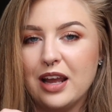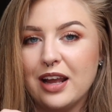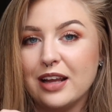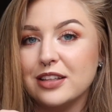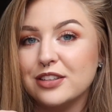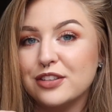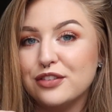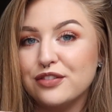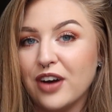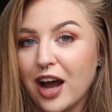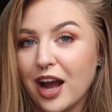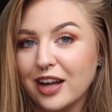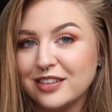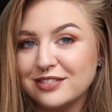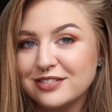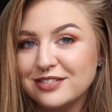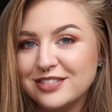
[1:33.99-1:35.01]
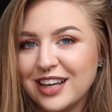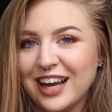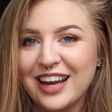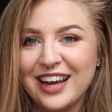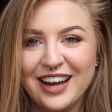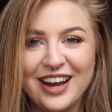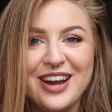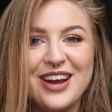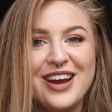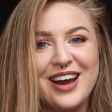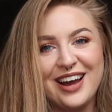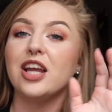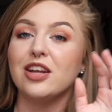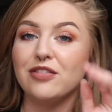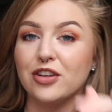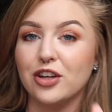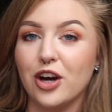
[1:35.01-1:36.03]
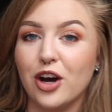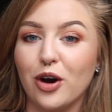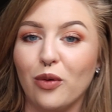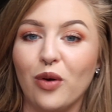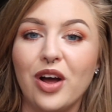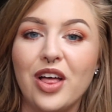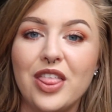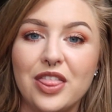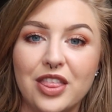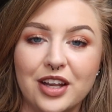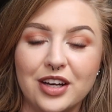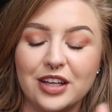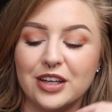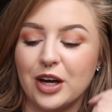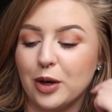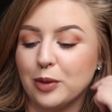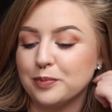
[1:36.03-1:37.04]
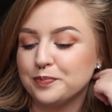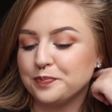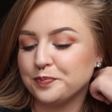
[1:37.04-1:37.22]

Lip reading: is fine. If you know, then you know.